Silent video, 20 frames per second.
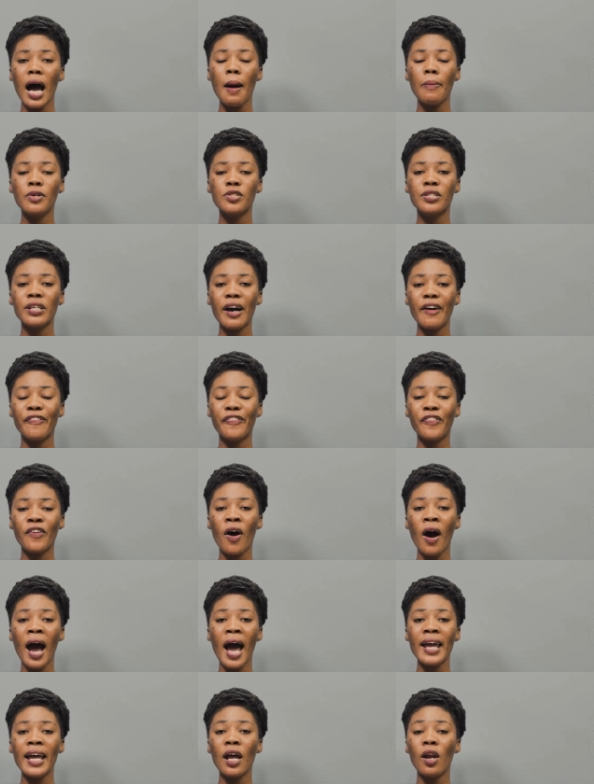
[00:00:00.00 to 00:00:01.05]
I was here
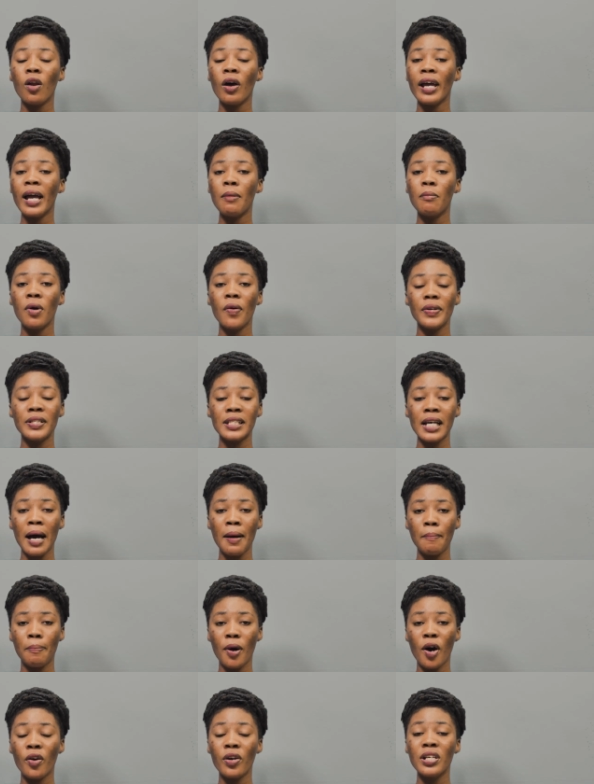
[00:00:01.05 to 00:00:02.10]
for a lawyer Maurice
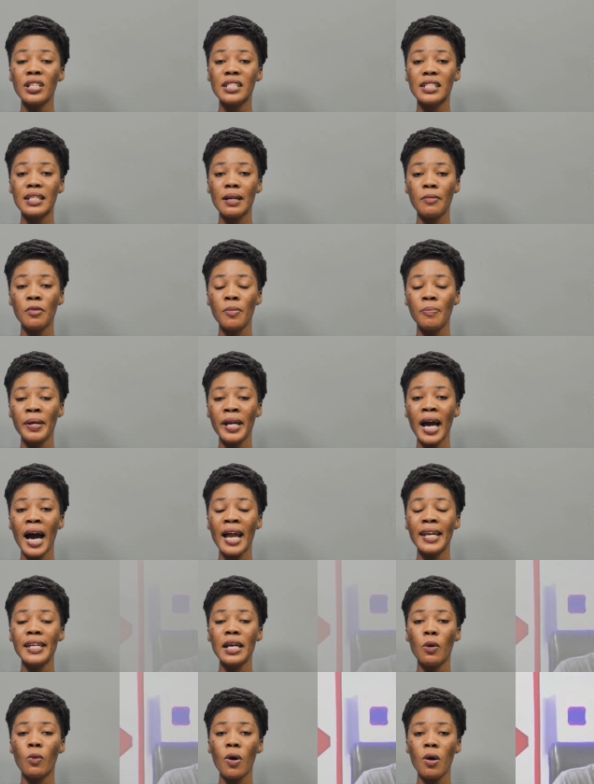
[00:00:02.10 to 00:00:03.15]
Ampaw, and some be
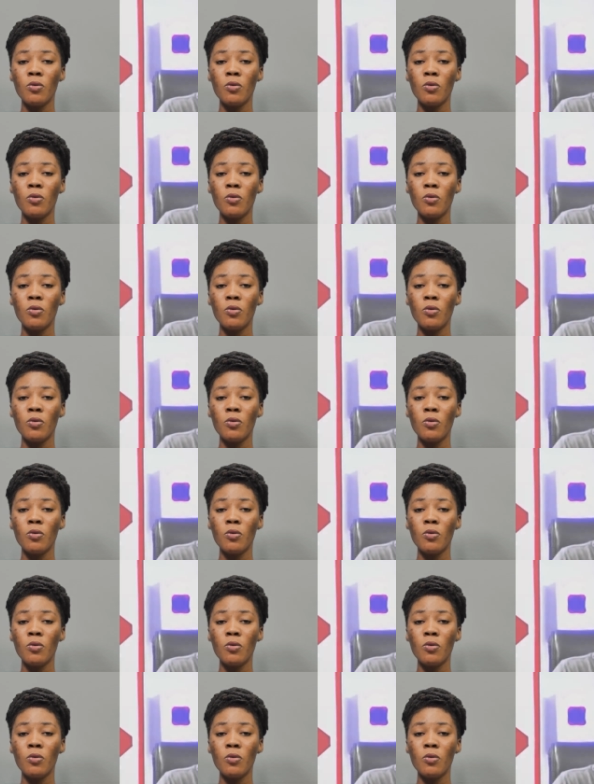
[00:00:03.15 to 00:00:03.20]
and your